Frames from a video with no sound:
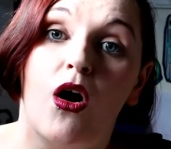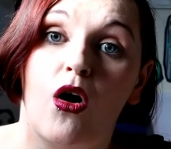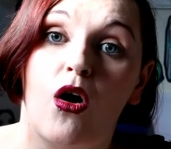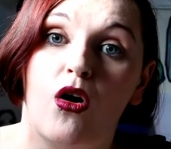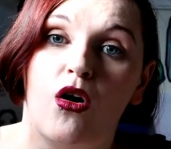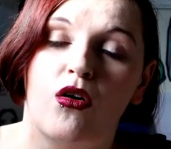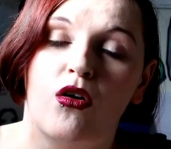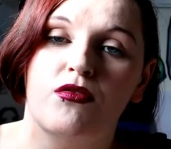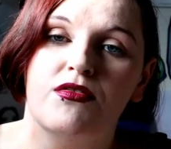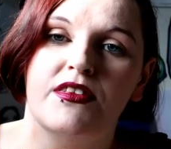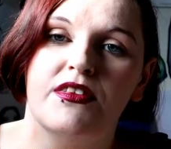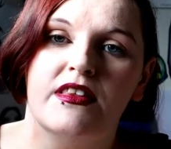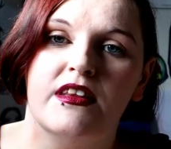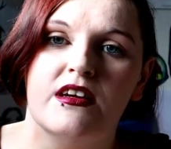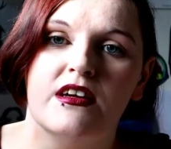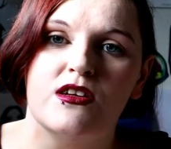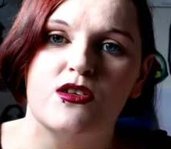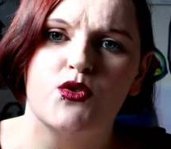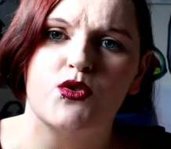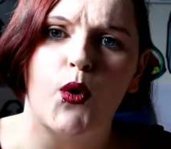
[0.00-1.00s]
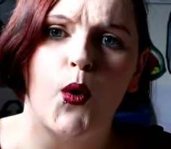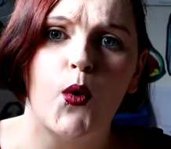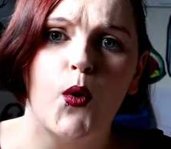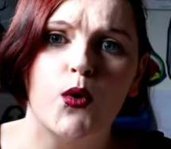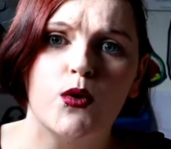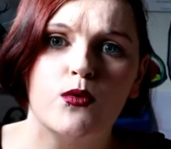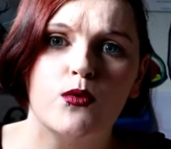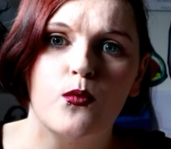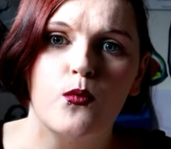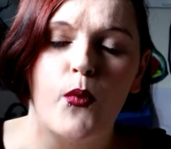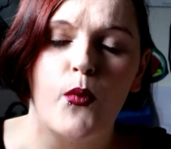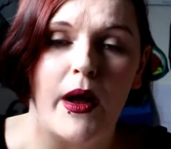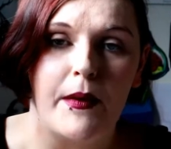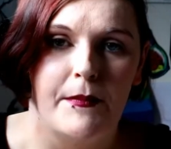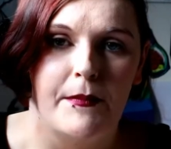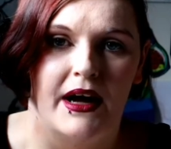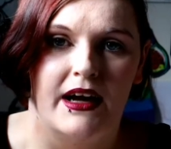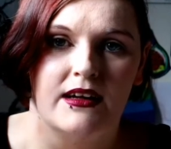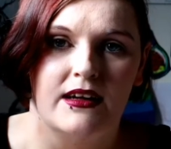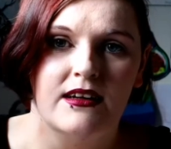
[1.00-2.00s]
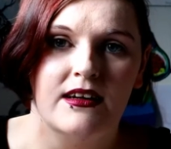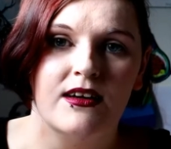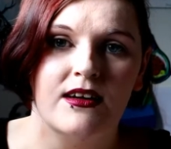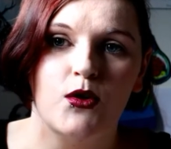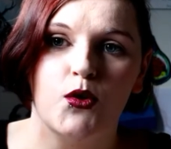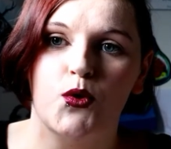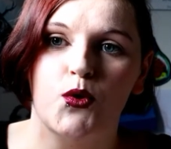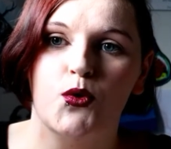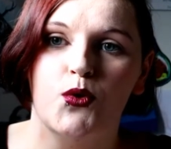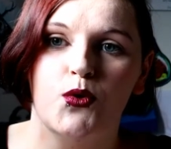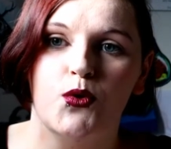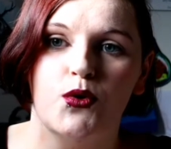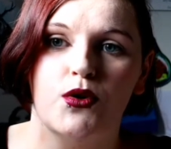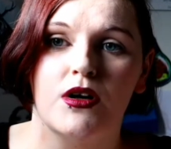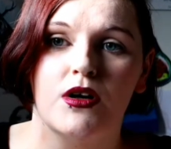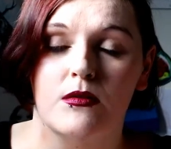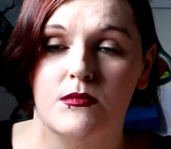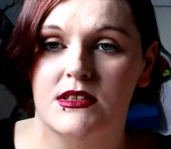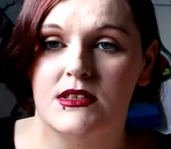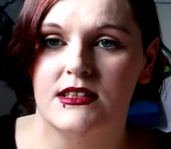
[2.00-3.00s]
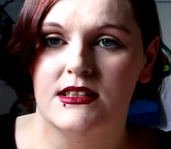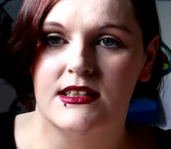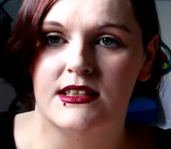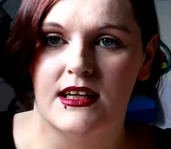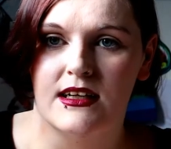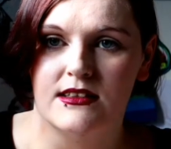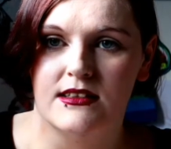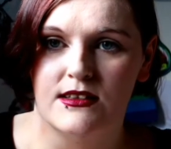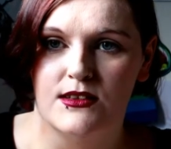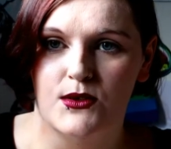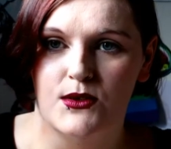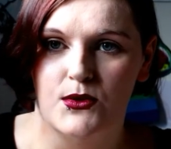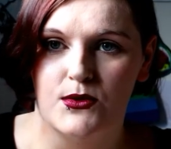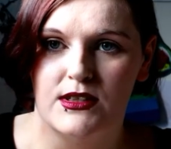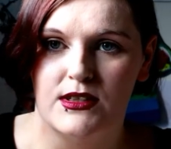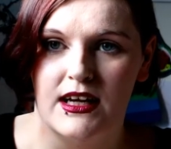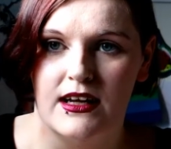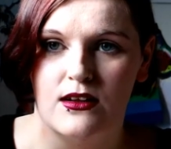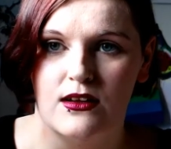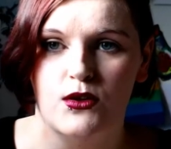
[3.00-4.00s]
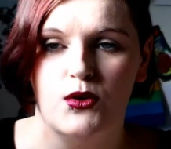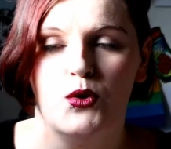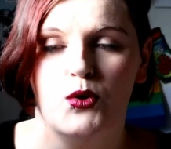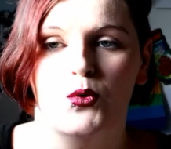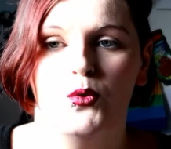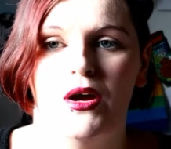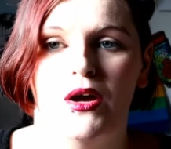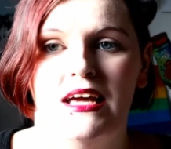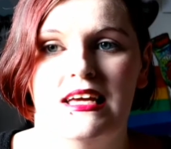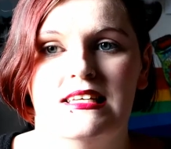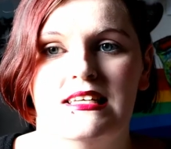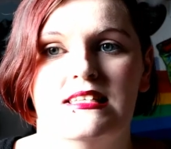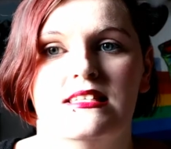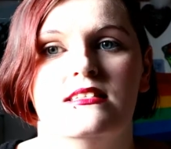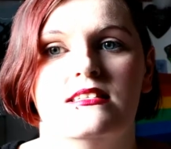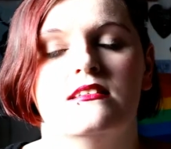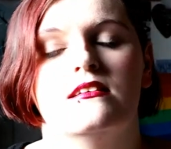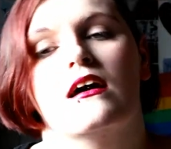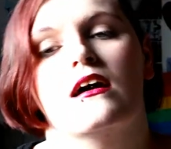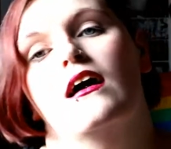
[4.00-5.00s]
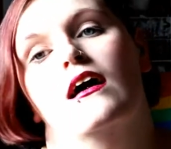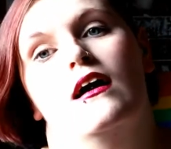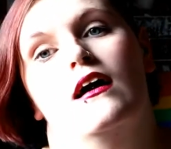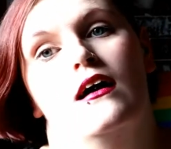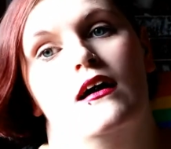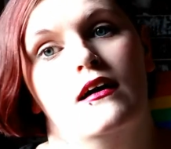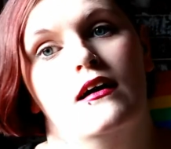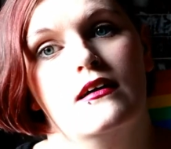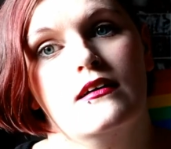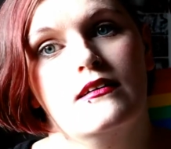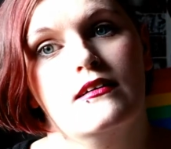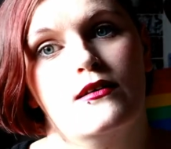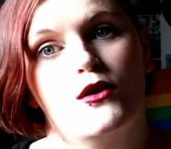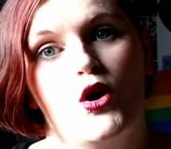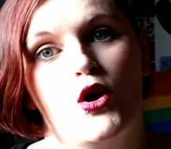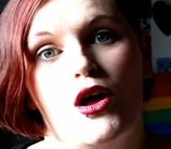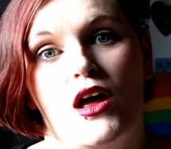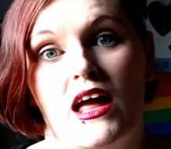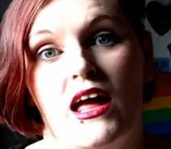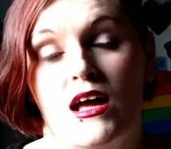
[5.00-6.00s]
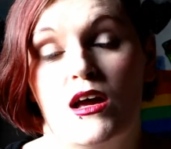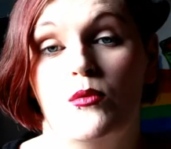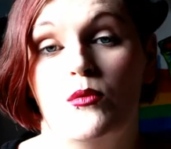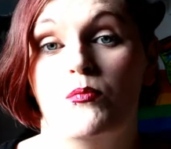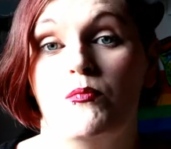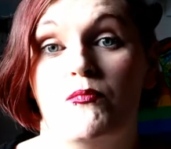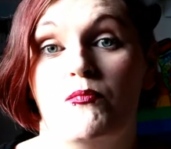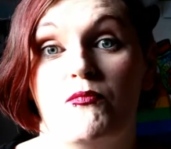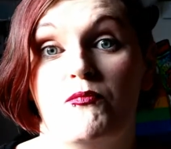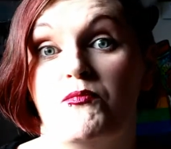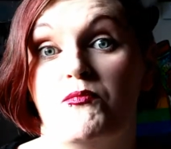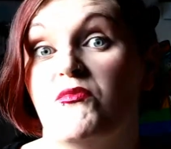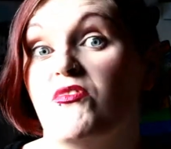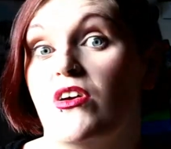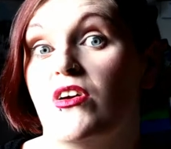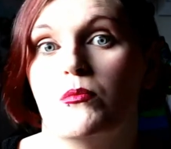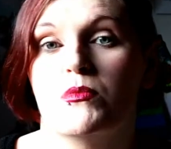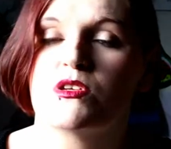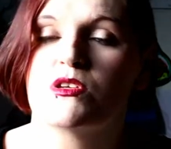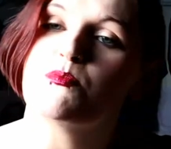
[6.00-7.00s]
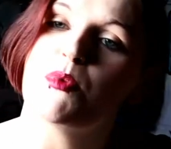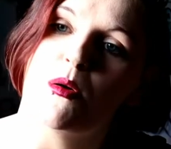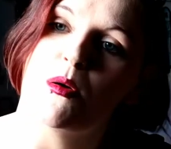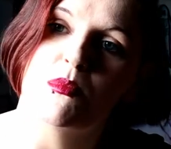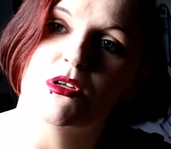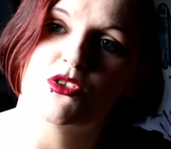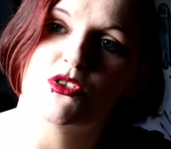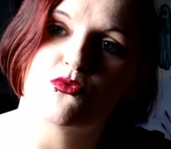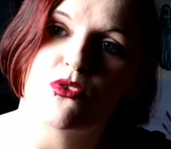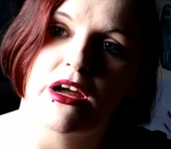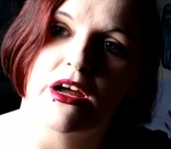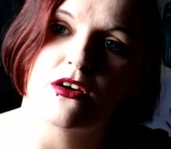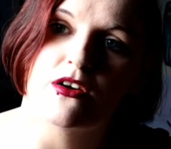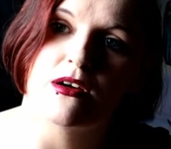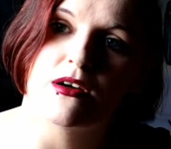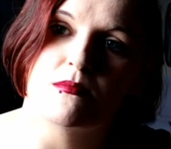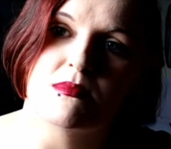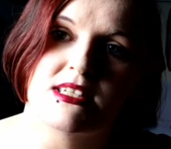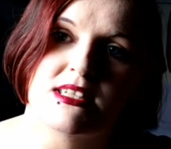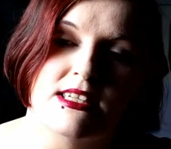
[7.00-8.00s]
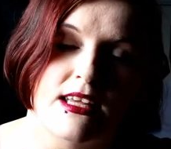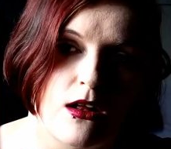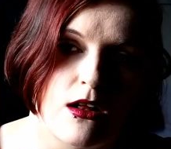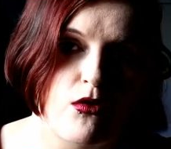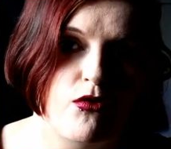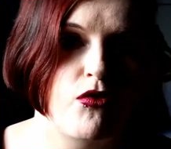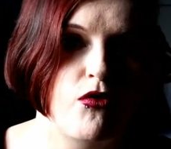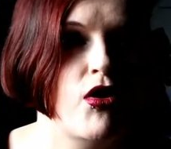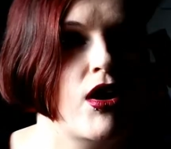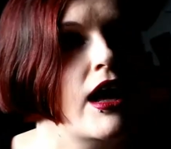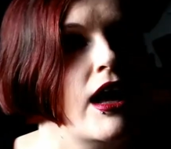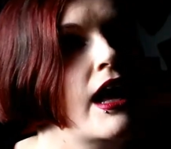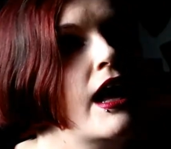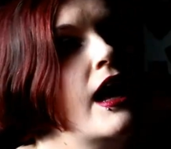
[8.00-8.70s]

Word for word: of this old white man who comes and stays at the hotel who is uh, a famous published writer himself